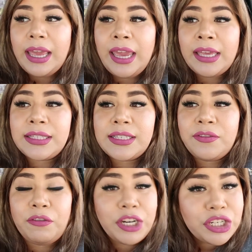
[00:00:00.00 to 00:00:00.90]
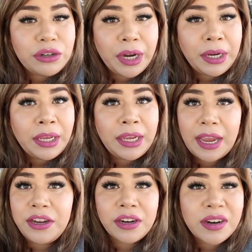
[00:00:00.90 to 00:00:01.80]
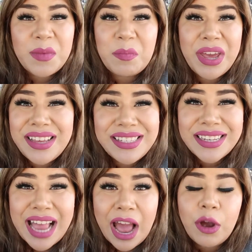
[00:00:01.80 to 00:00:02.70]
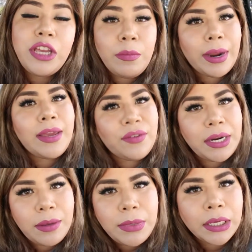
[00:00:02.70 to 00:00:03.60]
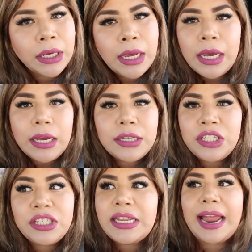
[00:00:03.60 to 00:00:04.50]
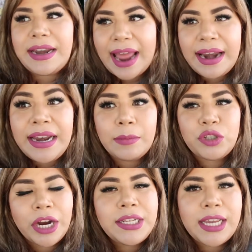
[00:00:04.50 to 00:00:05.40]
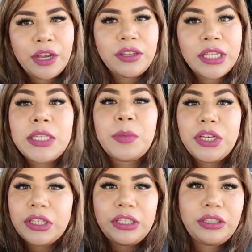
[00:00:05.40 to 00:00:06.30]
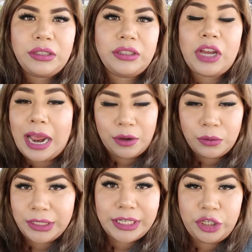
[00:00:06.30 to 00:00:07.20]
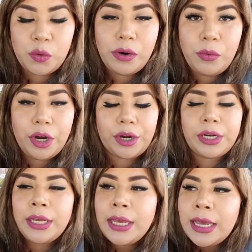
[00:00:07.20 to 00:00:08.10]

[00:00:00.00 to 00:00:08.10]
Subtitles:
It's frustrating, and you're gonna be pissed as hell, and you might even hit me because it's like, Natalie, I'm trying to tell you this, but I can only tell you one word.